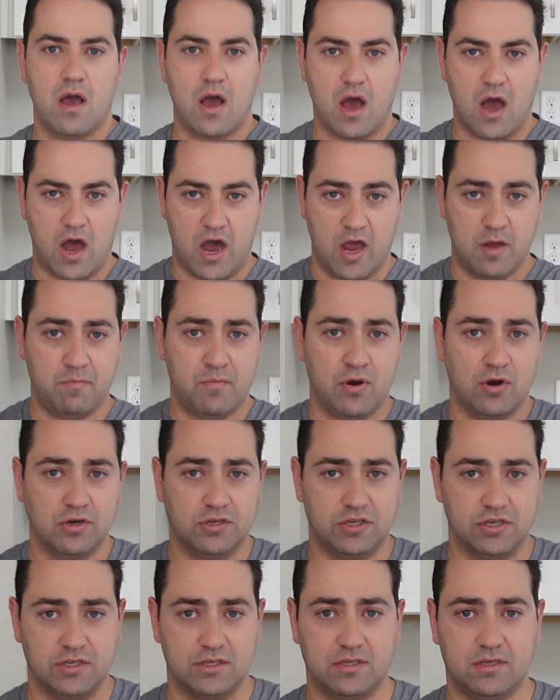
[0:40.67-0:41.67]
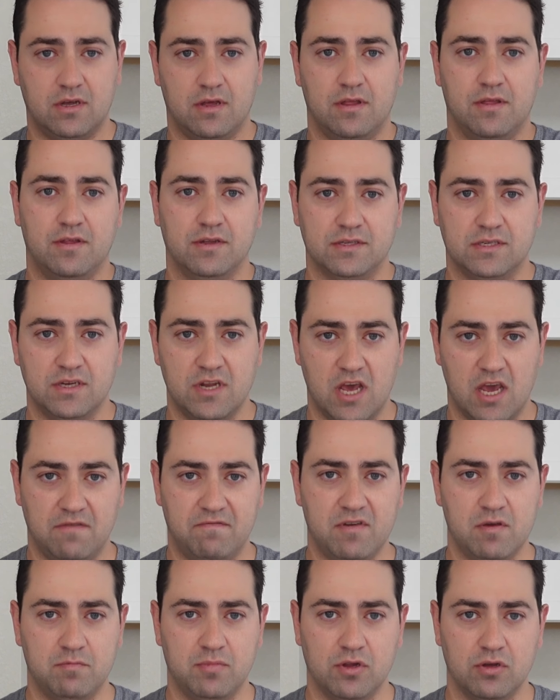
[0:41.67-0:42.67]
I purchased this
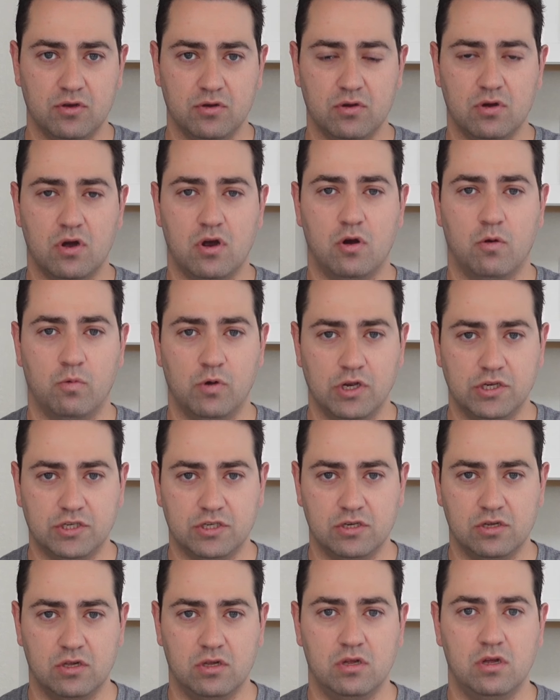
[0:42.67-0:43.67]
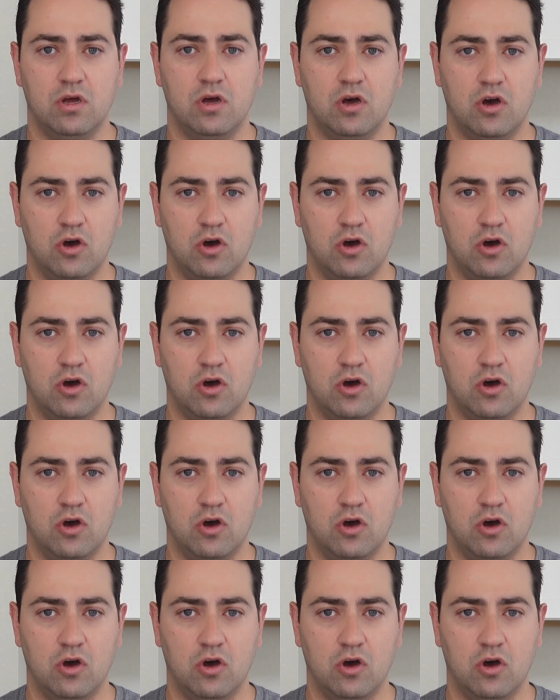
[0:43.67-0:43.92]
navy blue original